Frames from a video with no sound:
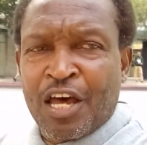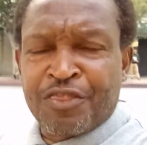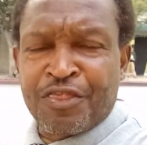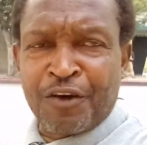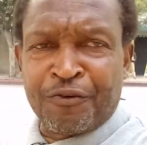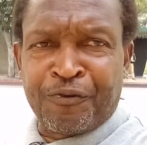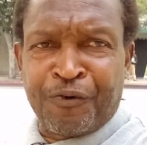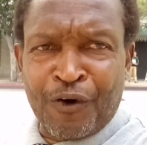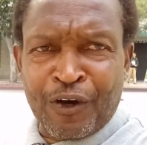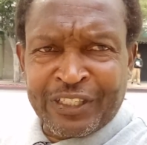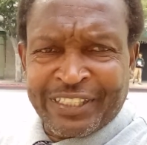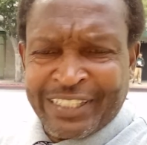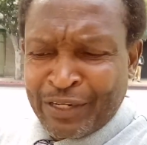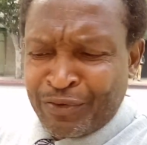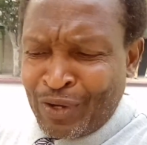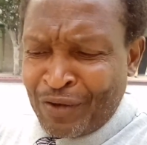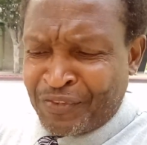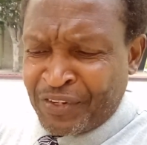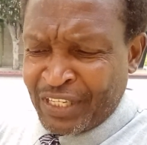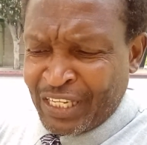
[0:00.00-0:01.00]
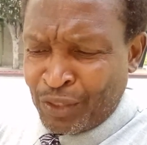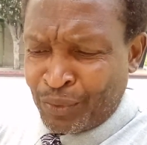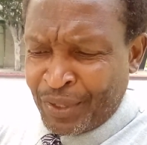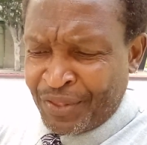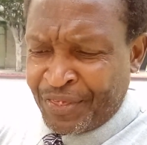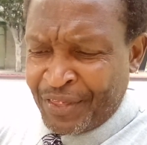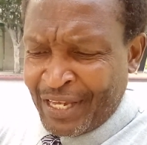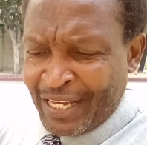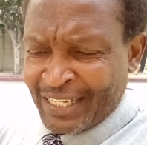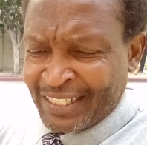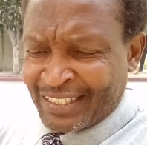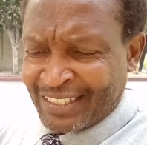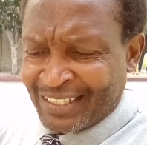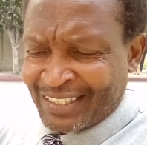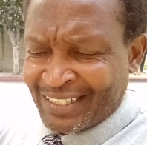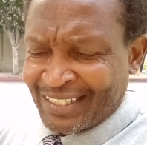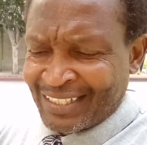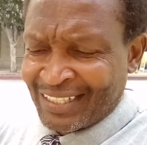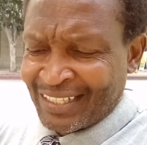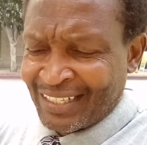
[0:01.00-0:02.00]
The first thing you have to deal with
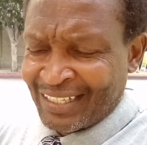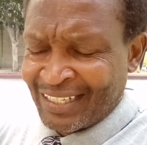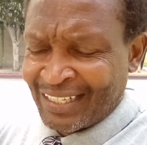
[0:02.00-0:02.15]
is